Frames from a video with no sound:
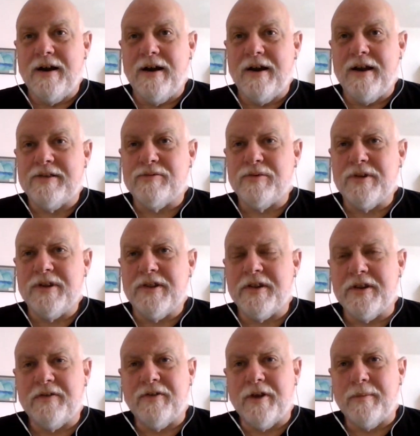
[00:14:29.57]
It's really the
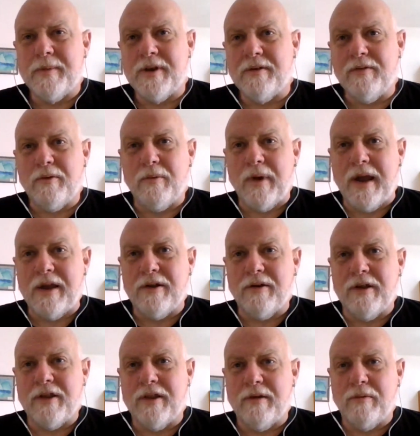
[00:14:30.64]
development of the writer
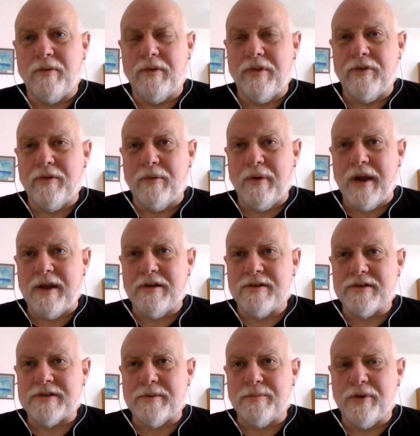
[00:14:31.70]
and the
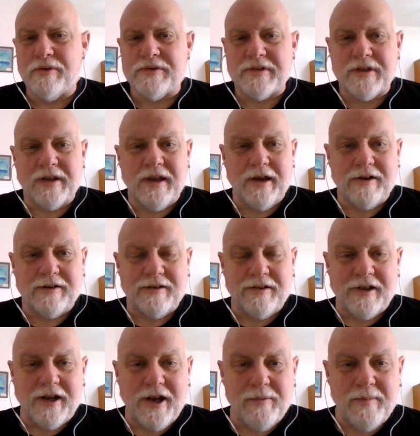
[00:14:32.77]
writer's approach to the character
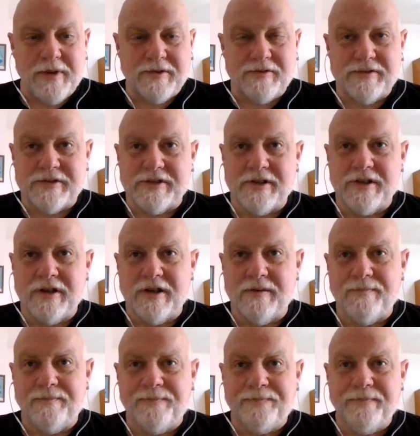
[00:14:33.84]
that I'm interested
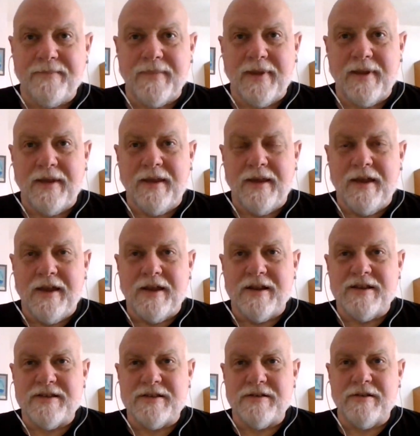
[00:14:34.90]
in.
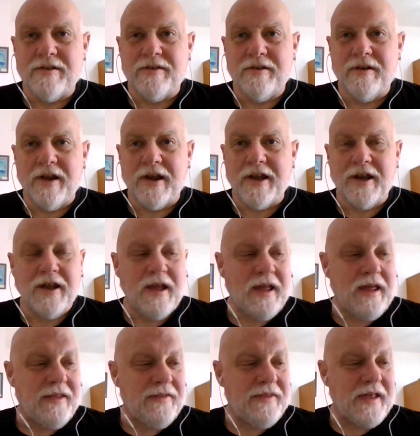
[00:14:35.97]
Because they're not going
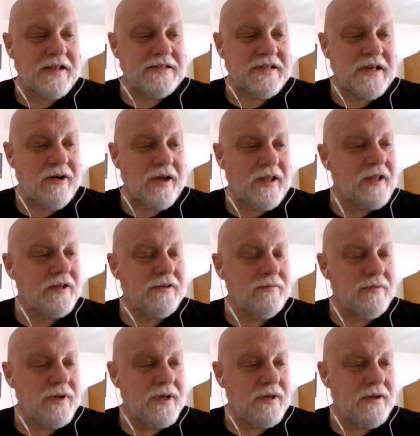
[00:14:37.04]
to... That's how I like to
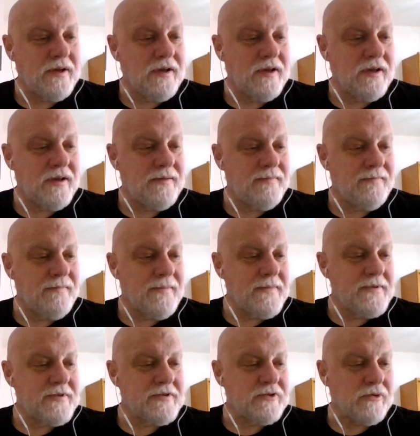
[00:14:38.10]
read
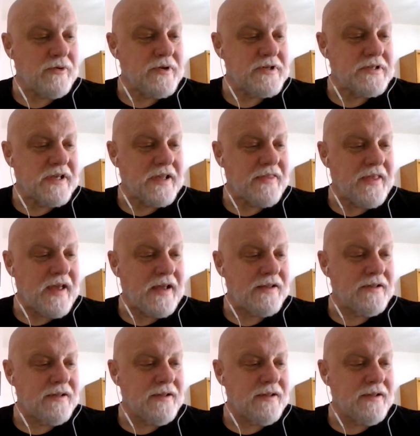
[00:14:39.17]
stories like that.